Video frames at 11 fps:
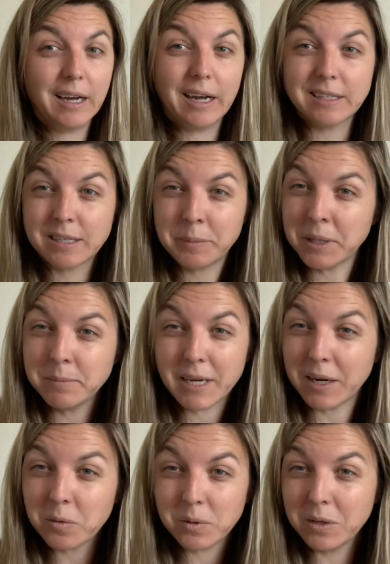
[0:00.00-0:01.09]
And sometimes I
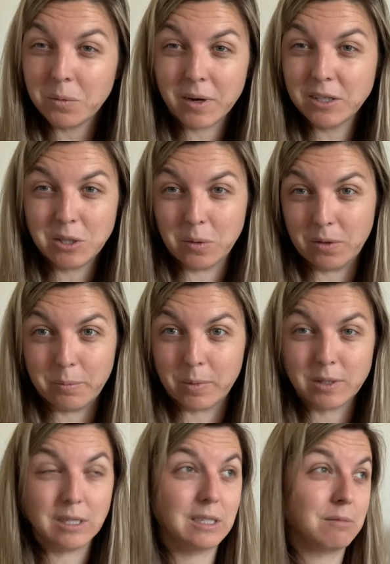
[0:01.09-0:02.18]
don't really want to show them
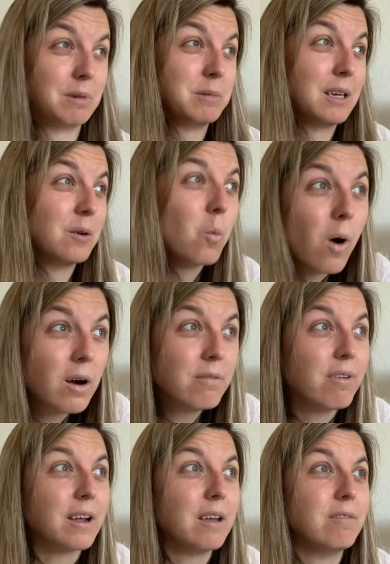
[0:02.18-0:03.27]
mercy. Sometimes I don't want to
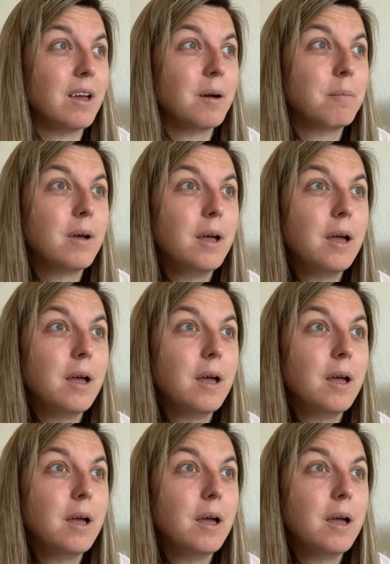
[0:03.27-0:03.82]
forgive them.